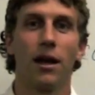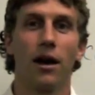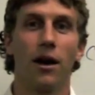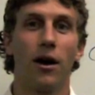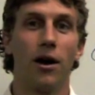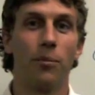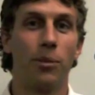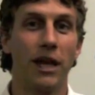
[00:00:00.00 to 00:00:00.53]

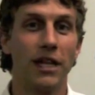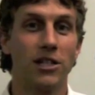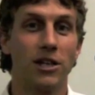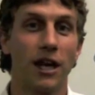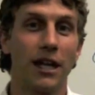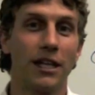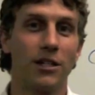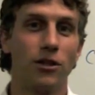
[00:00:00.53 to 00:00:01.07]
on page
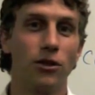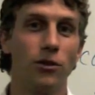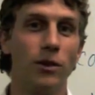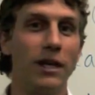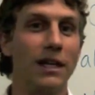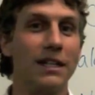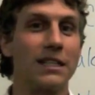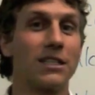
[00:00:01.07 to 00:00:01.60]

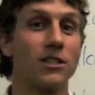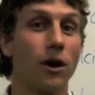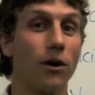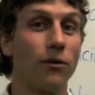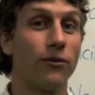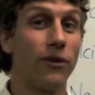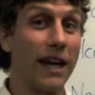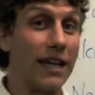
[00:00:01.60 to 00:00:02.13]
92 is
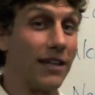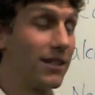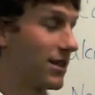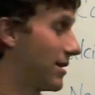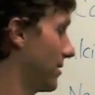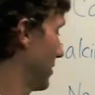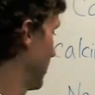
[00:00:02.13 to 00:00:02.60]
sulfite.